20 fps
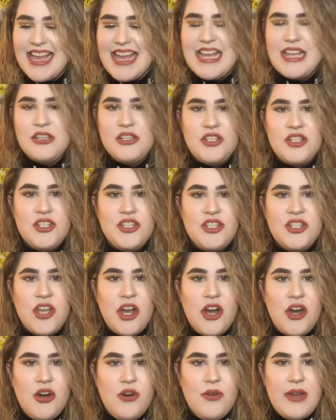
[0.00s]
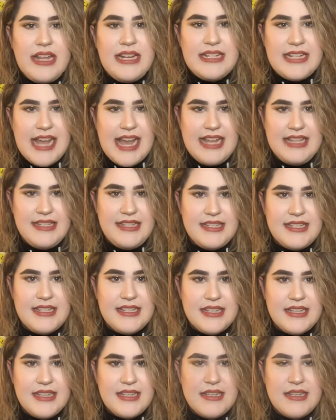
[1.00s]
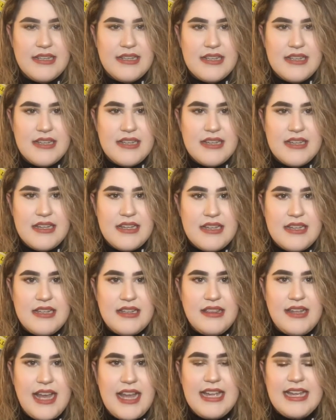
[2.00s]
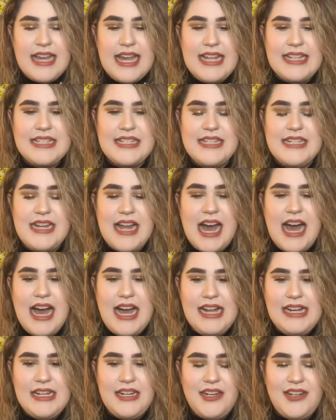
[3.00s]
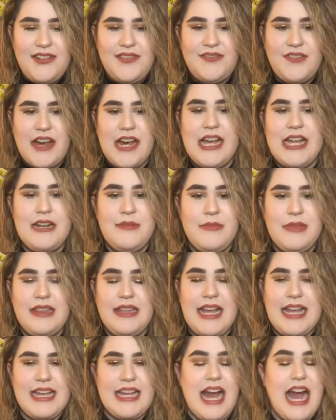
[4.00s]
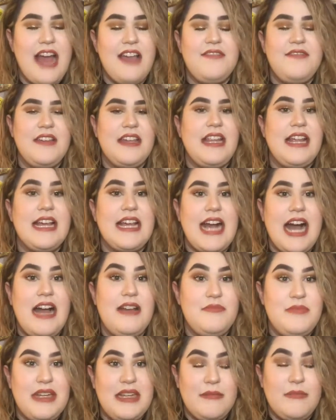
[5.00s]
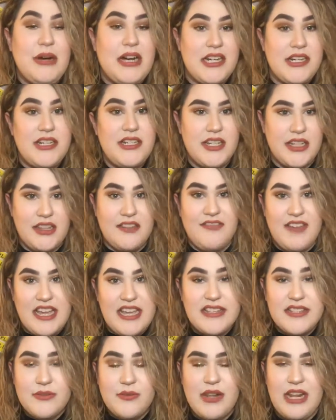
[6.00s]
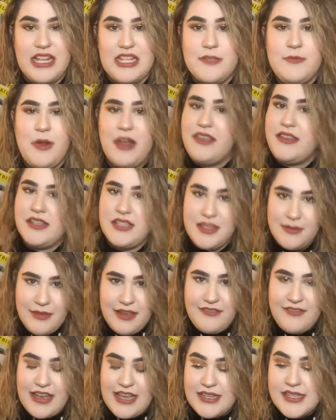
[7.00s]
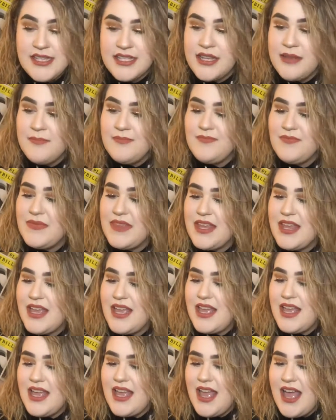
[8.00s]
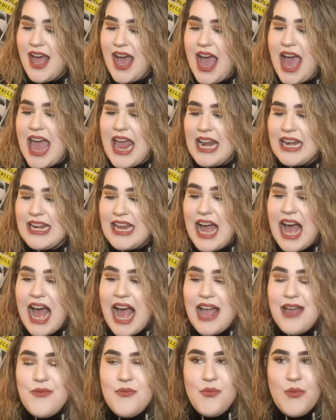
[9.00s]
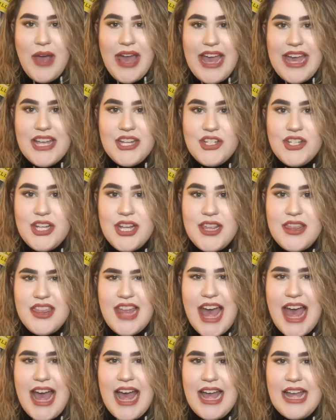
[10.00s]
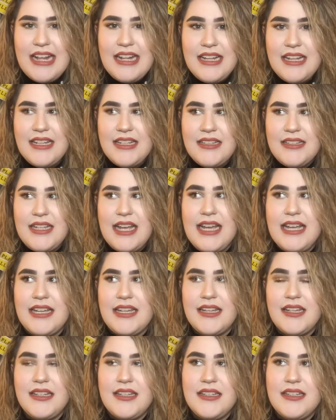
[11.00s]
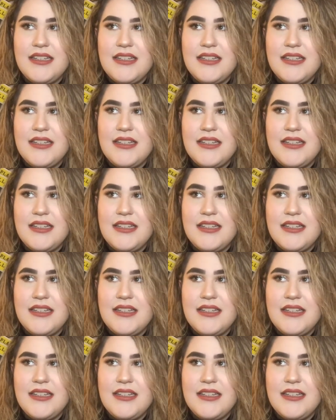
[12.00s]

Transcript: is so intense. Like, it's not a fine, like, I feel like I'm being punched in the face when I spray this on my face. And I wish that, like,